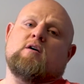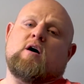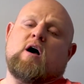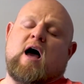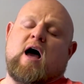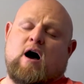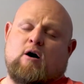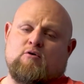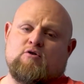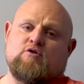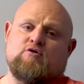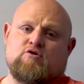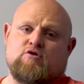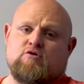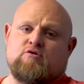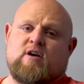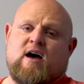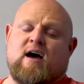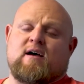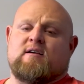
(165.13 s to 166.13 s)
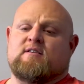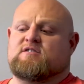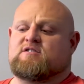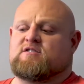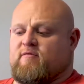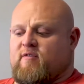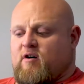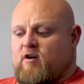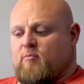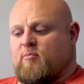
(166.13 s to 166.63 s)
How you do that is
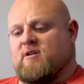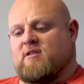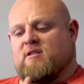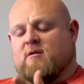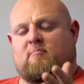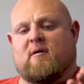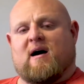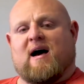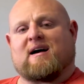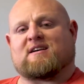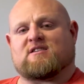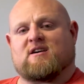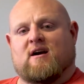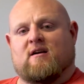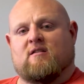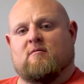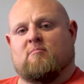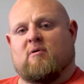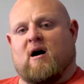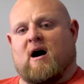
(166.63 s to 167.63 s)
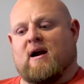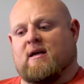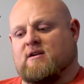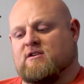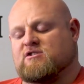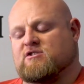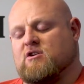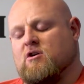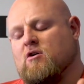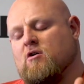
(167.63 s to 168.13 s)
developing the backside of the body.
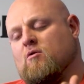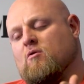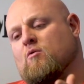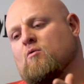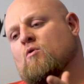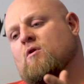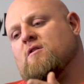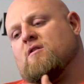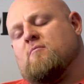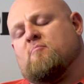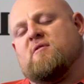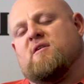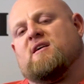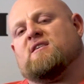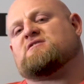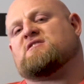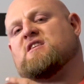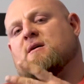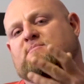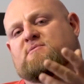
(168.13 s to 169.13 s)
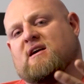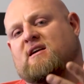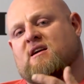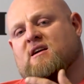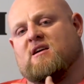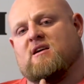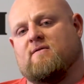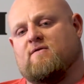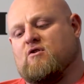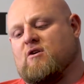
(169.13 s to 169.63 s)
So one of the biggest tips I
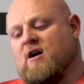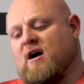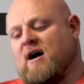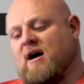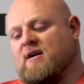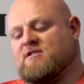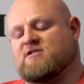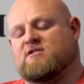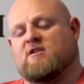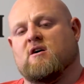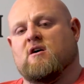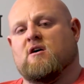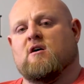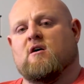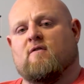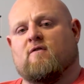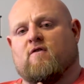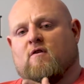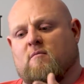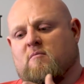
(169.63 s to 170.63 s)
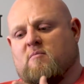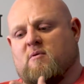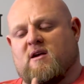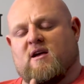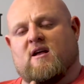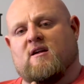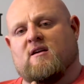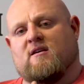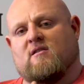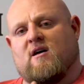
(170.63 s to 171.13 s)
can give you guys from a
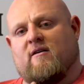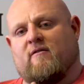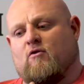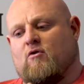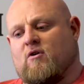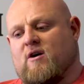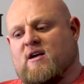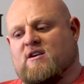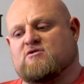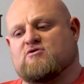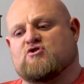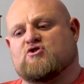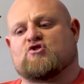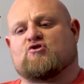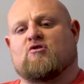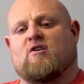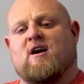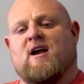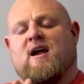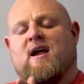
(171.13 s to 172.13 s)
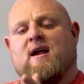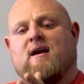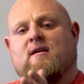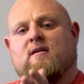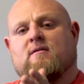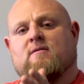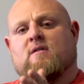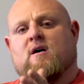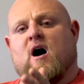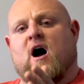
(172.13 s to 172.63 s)
beginning level is
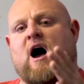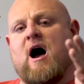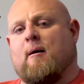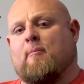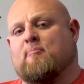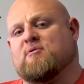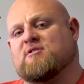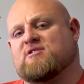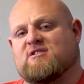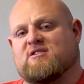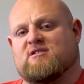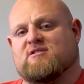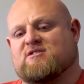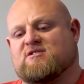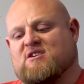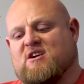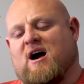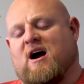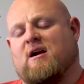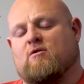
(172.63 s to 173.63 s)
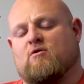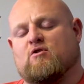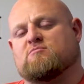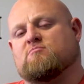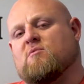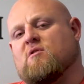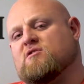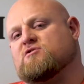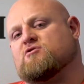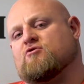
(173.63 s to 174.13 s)
train the opposite side of those
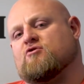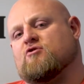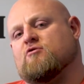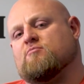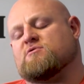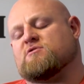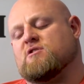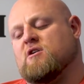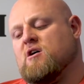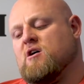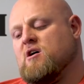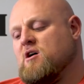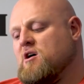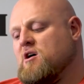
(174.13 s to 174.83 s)
muscle groups